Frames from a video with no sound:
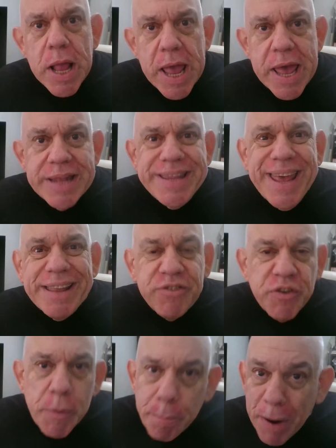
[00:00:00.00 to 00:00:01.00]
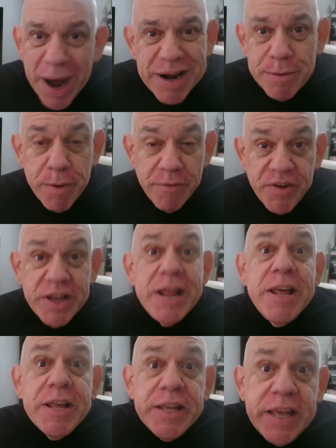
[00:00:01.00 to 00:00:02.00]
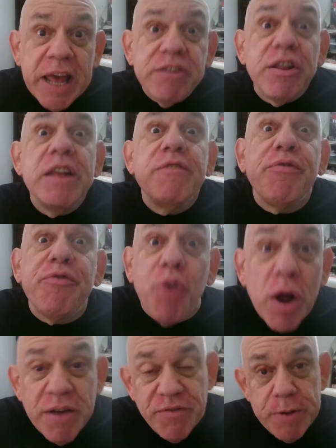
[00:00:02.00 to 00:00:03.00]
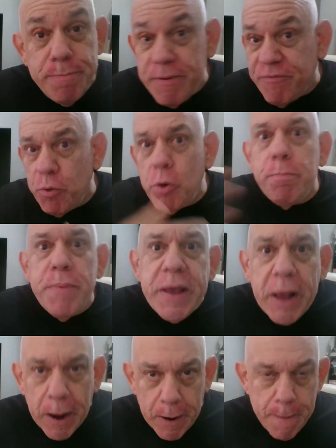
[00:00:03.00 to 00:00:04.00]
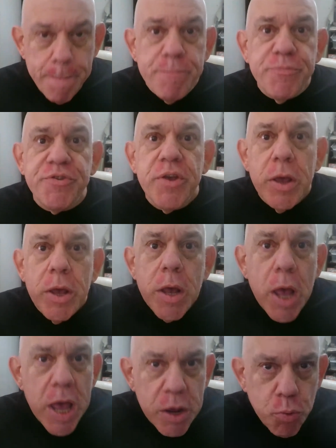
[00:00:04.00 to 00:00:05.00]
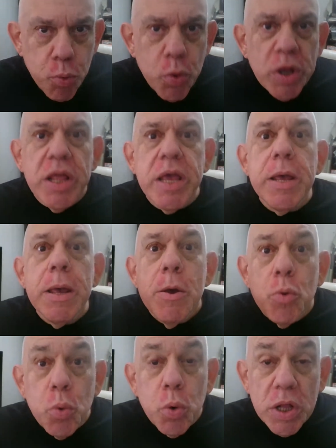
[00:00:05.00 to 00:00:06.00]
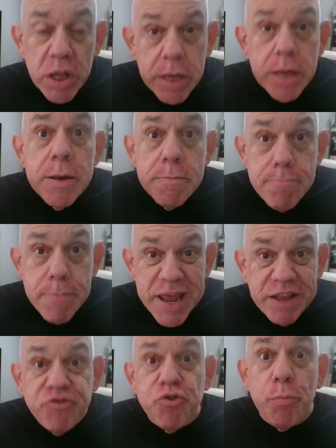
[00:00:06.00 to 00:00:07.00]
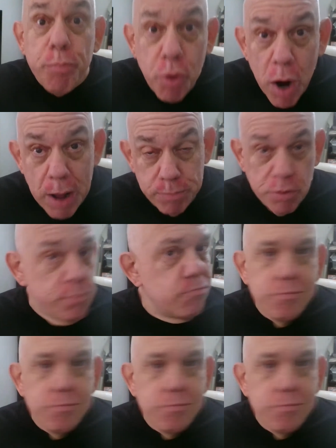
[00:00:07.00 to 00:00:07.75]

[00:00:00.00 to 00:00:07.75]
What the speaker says: and get to the bottom of it, get in front of it before it becomes a really, really major problem.